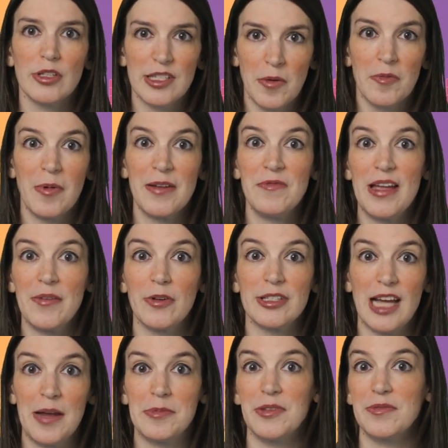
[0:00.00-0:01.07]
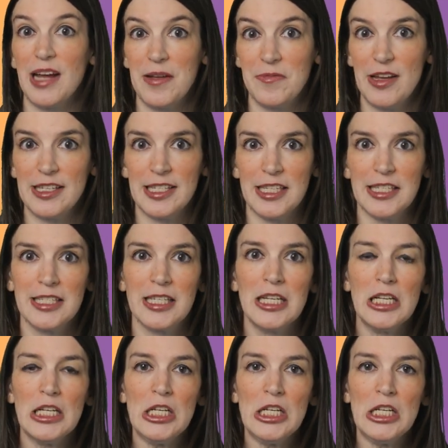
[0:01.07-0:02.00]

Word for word: some of my favorite types of typefaces.